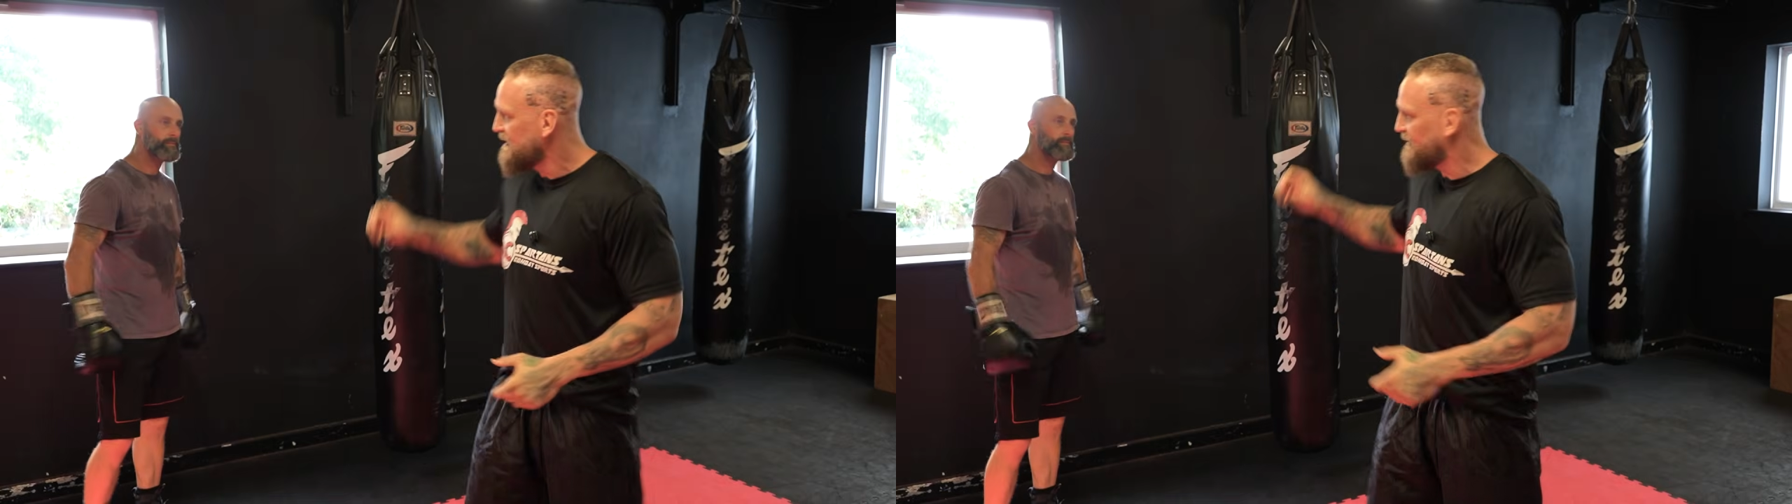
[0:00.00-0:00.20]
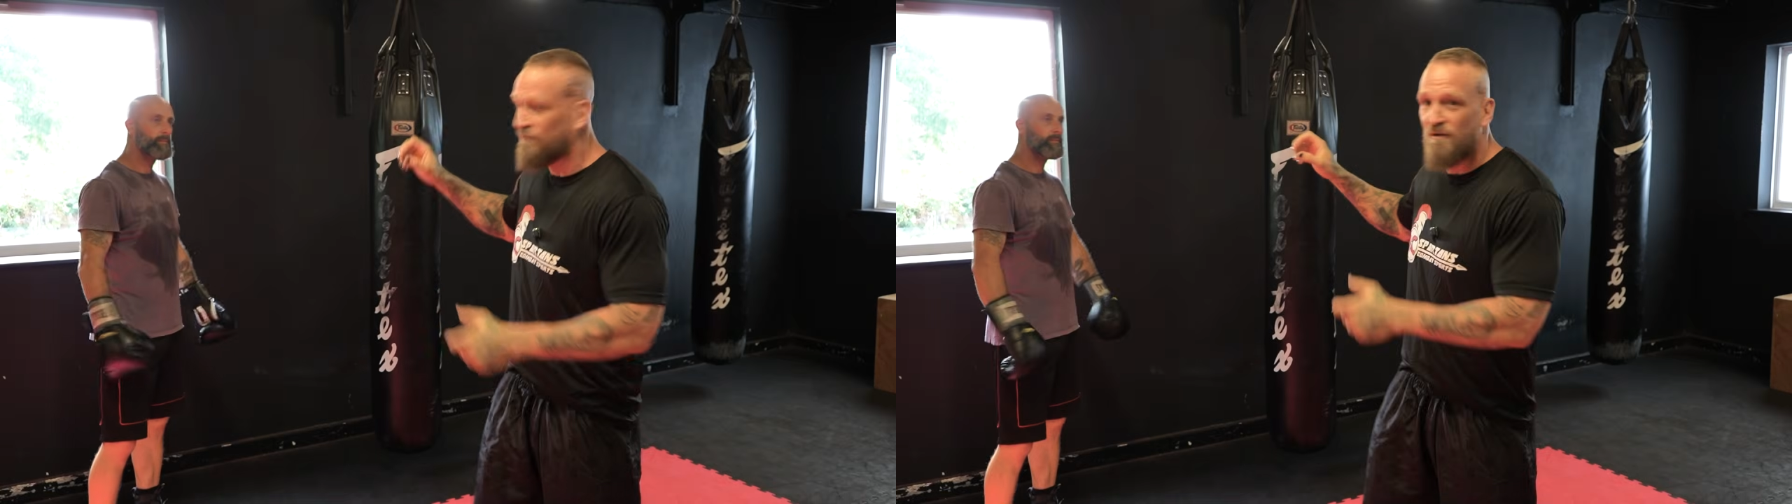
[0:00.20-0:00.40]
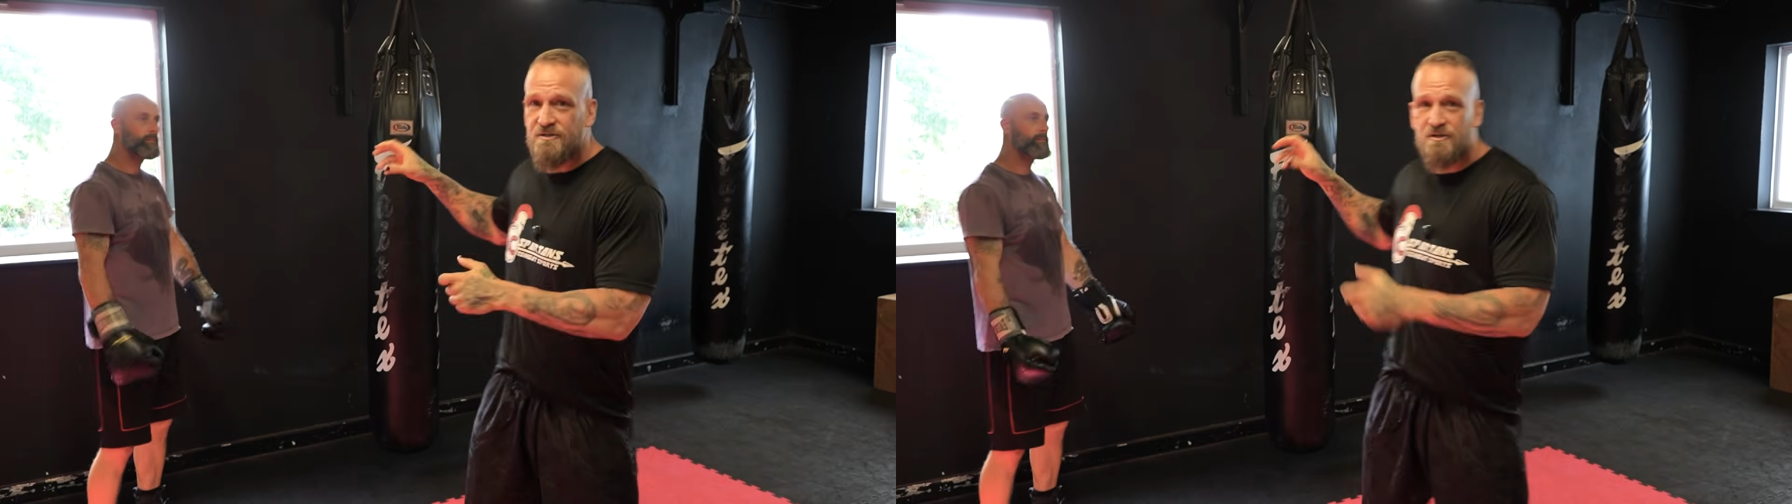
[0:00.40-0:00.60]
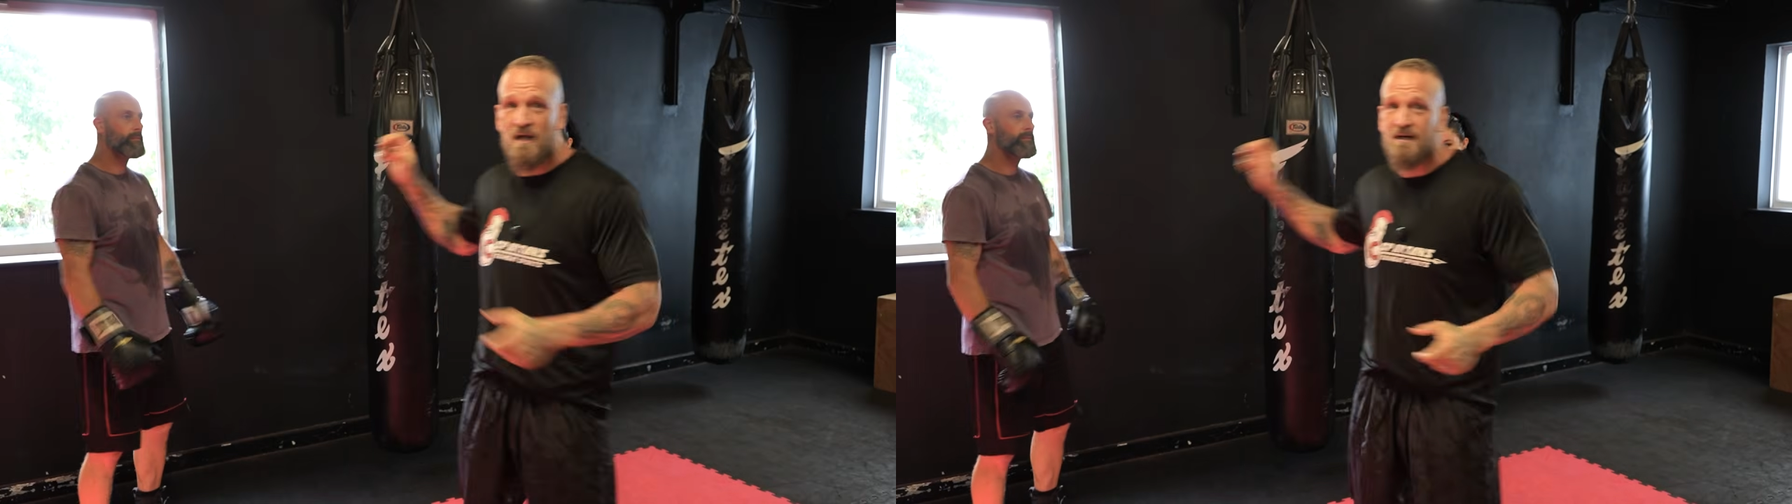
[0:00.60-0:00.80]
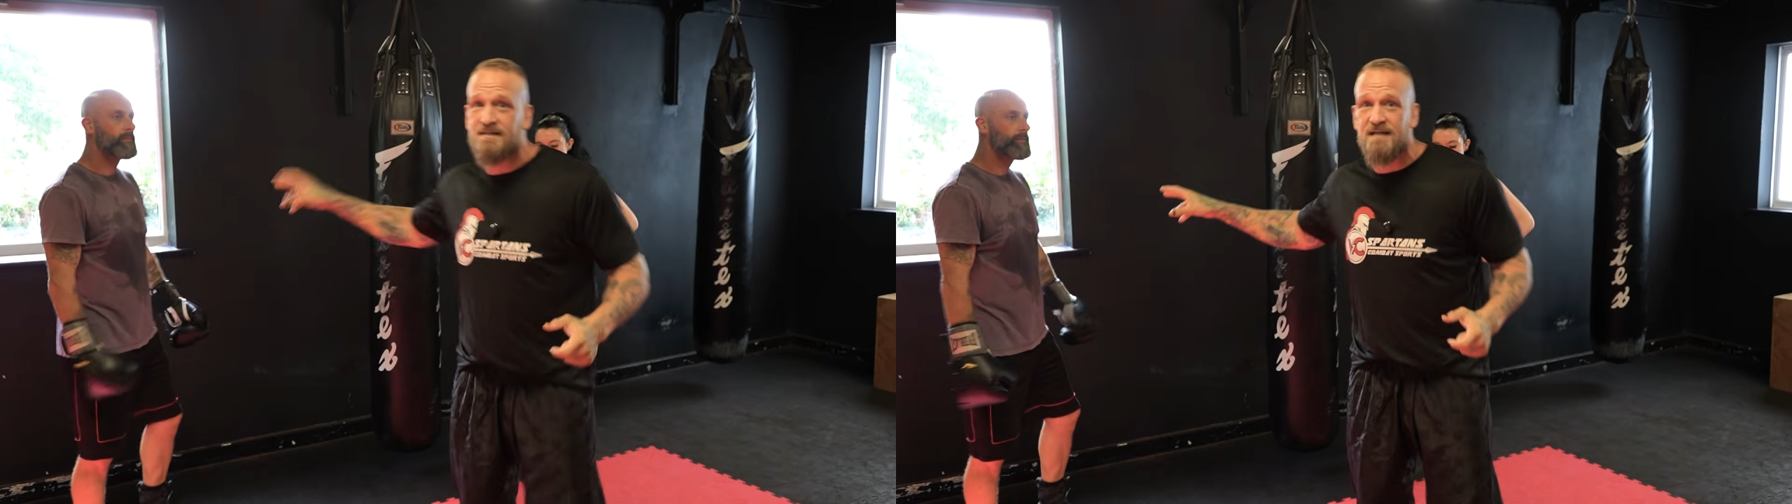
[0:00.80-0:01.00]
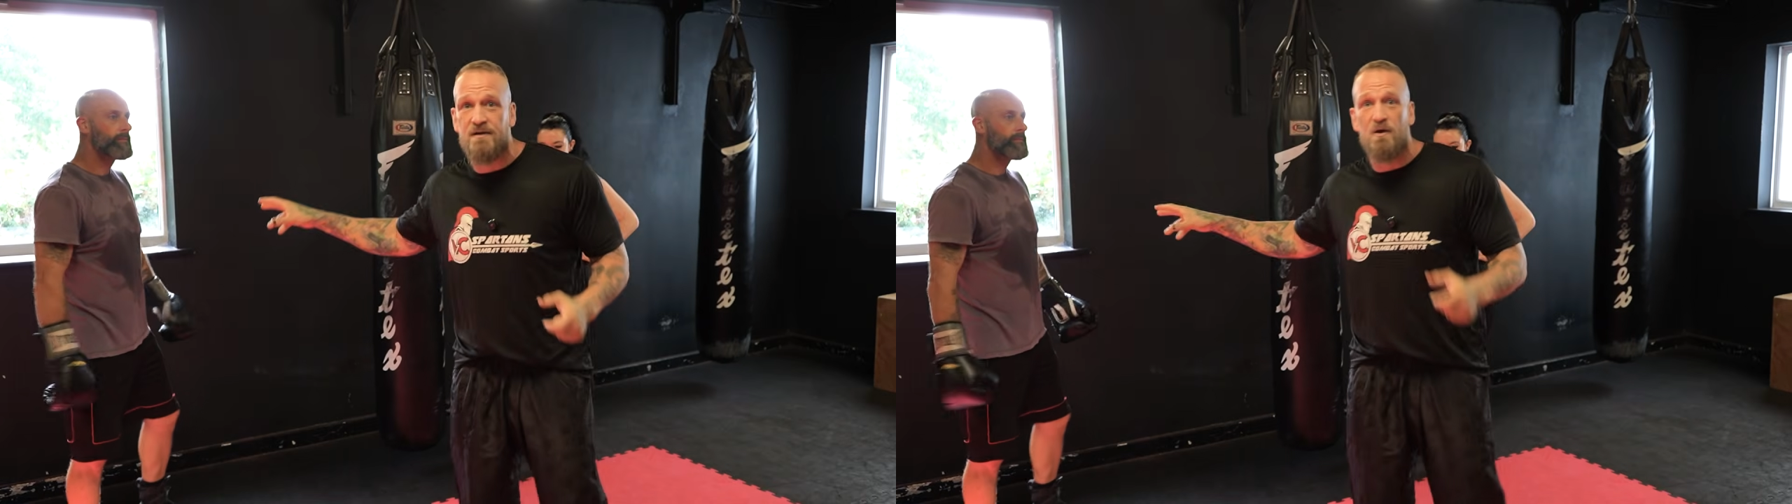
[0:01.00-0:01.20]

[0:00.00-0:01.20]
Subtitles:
Now, Rich, like I said,